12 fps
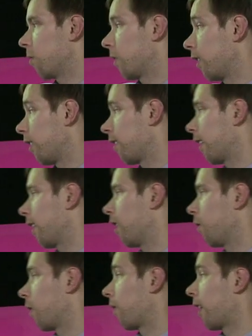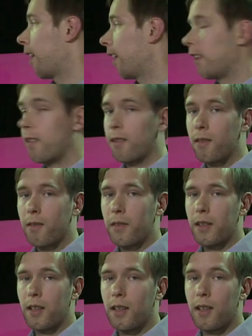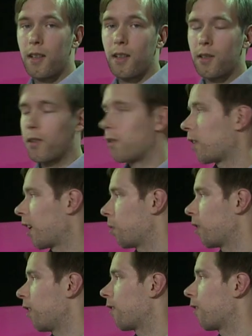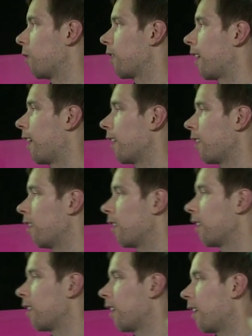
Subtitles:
But instead, if we have a high cost of capital, so it's higher than